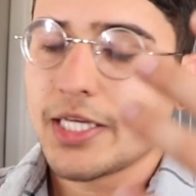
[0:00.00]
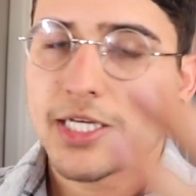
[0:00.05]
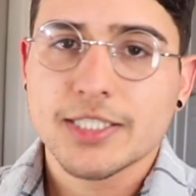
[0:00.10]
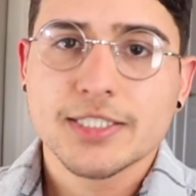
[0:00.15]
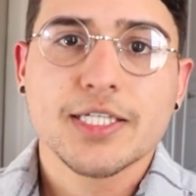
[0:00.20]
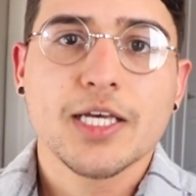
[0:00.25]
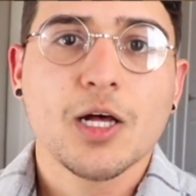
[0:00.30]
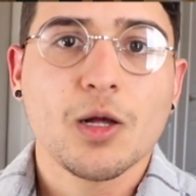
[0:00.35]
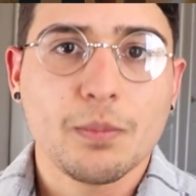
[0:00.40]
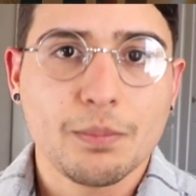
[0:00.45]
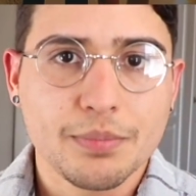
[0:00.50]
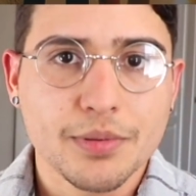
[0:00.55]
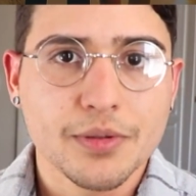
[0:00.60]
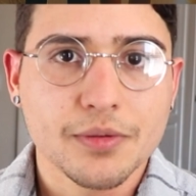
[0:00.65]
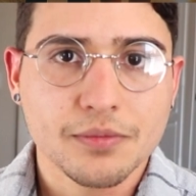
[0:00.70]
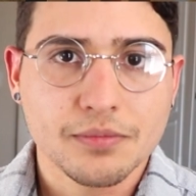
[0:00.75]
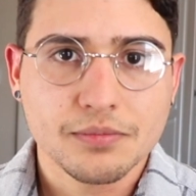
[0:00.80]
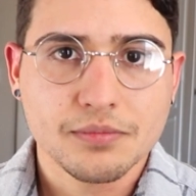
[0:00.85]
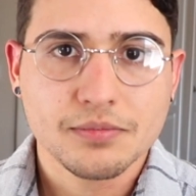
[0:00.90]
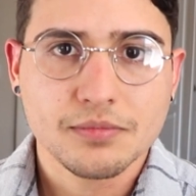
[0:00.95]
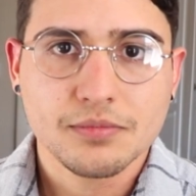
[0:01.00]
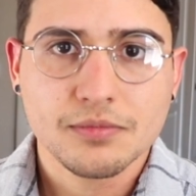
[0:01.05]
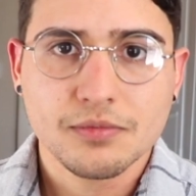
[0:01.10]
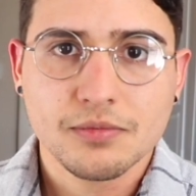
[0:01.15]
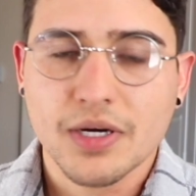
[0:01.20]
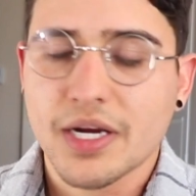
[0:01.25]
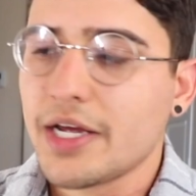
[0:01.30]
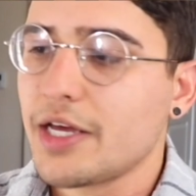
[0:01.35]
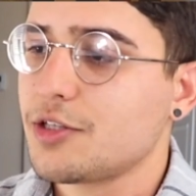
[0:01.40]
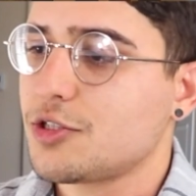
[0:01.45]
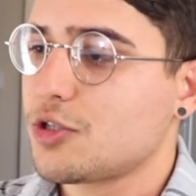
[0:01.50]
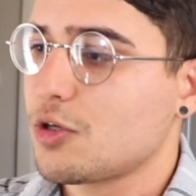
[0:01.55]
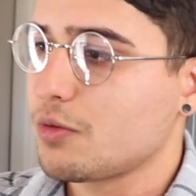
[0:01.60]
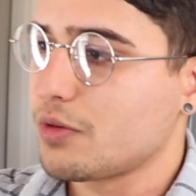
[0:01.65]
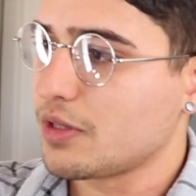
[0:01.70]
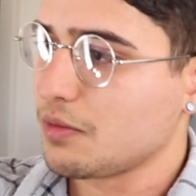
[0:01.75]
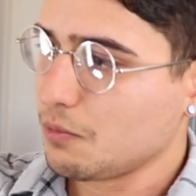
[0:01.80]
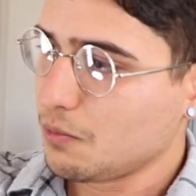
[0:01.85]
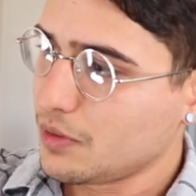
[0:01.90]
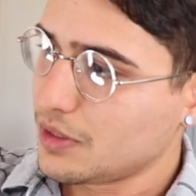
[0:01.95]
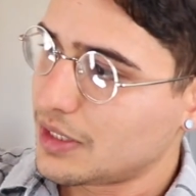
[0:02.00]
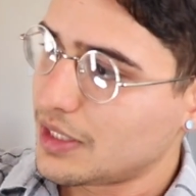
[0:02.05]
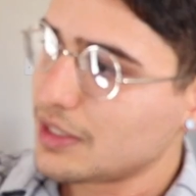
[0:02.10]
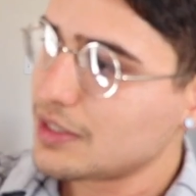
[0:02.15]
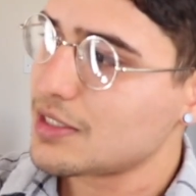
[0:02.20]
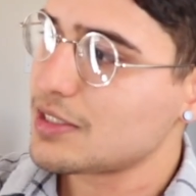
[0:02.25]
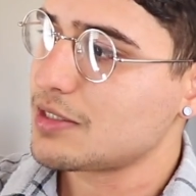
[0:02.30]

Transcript: Let us help you, right? And so what